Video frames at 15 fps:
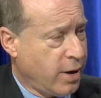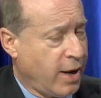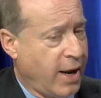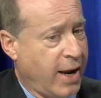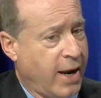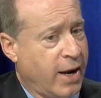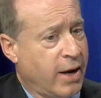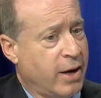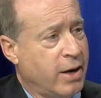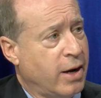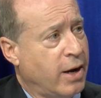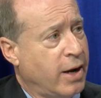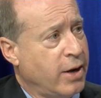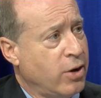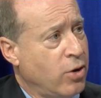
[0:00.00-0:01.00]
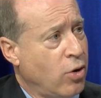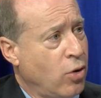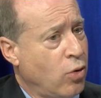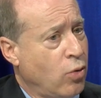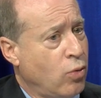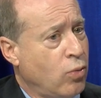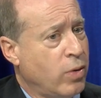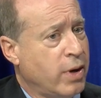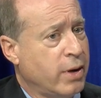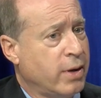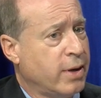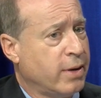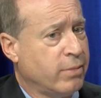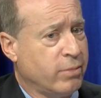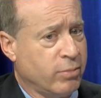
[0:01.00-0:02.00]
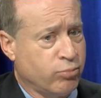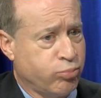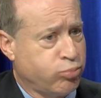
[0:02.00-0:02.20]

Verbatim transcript: and I know it,